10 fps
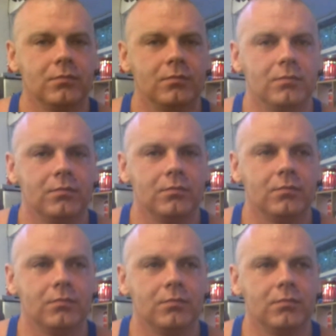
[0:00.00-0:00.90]

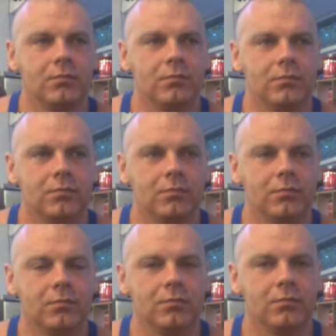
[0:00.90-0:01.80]

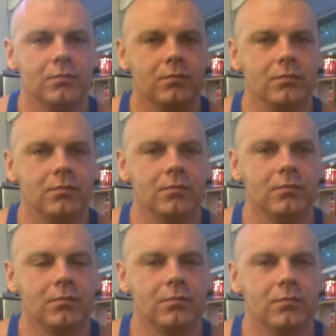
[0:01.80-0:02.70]

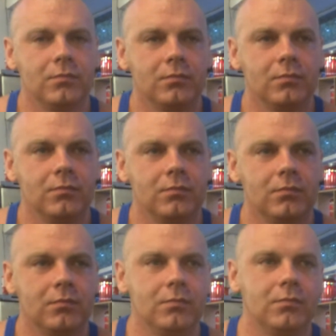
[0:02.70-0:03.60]

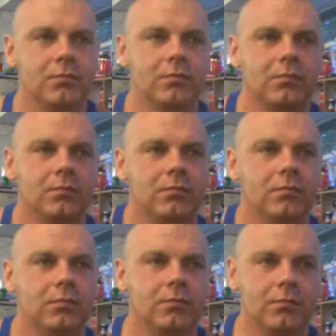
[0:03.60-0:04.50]

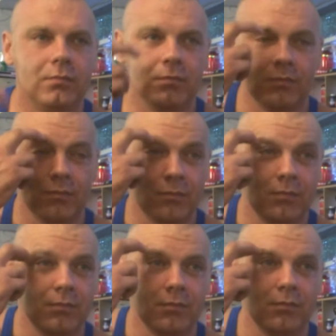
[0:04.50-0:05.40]

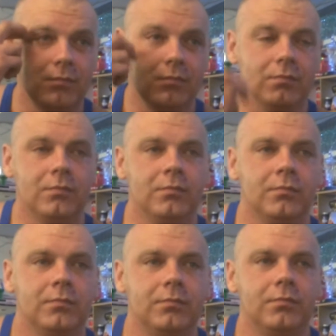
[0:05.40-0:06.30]

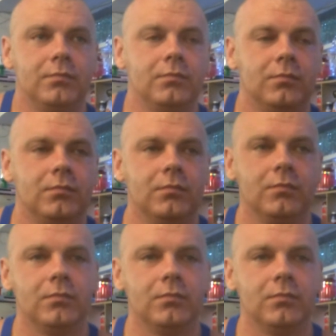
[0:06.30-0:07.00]
No words are spoken by the person on screen.